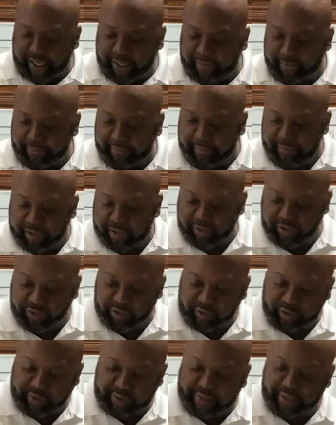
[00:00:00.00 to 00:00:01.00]
as you
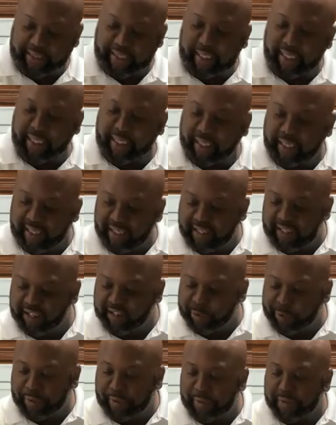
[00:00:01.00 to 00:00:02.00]
can see,
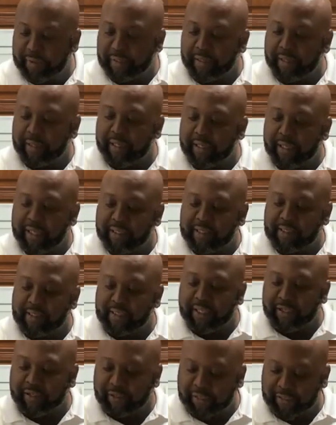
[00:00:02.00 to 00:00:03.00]
it's
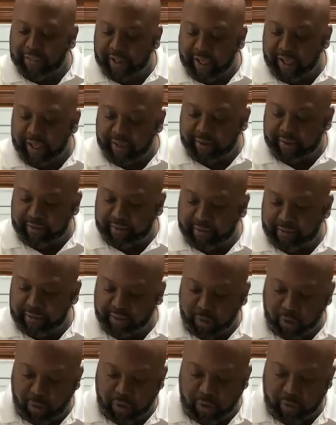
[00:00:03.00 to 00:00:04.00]
still thick. So
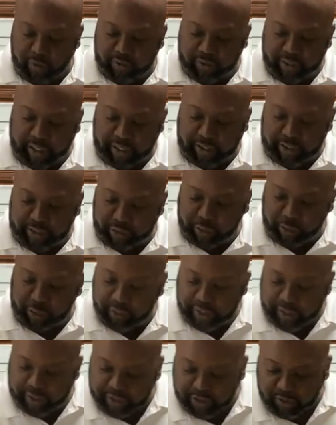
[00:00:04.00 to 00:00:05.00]
what we're trying to do
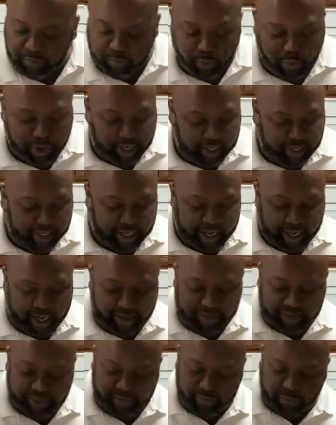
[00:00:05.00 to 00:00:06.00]
is spread it out.
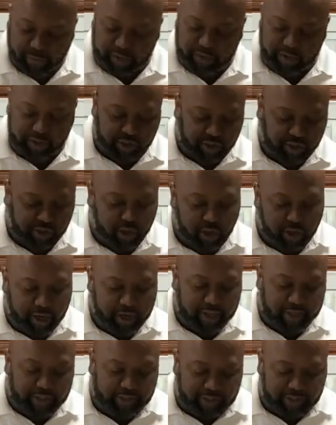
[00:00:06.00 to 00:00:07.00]
If we just start
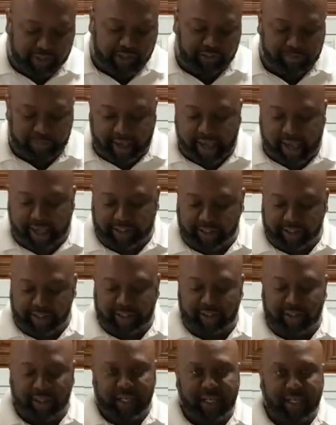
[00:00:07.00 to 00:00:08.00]
at just
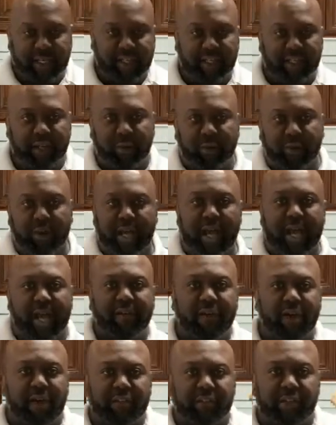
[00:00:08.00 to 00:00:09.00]
smashing, then we'll have
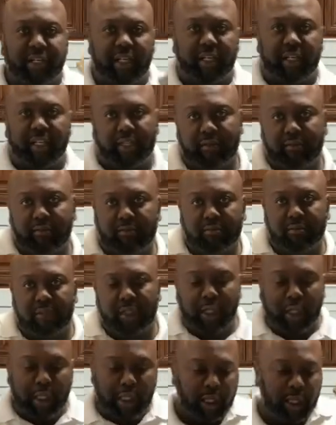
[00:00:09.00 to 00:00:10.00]
our chicken
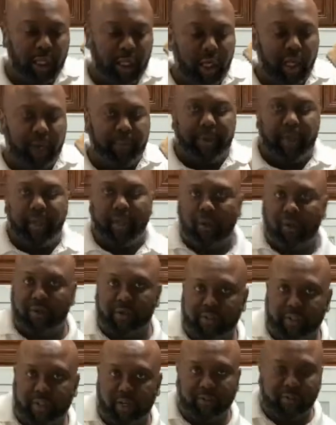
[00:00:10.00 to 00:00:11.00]
lumpy on
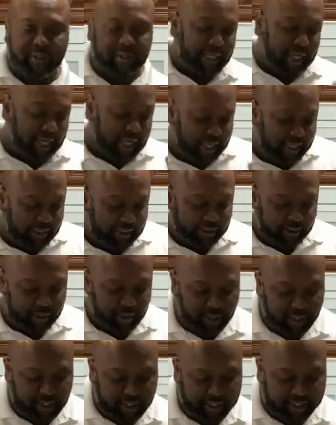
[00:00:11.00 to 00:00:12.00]
certain sides and
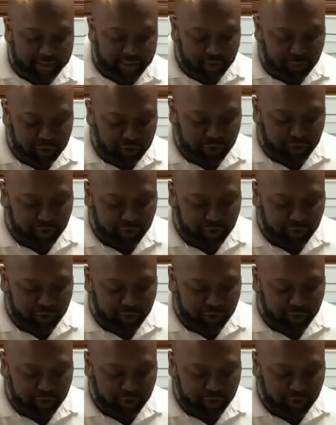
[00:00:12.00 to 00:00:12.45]
all that. So we're just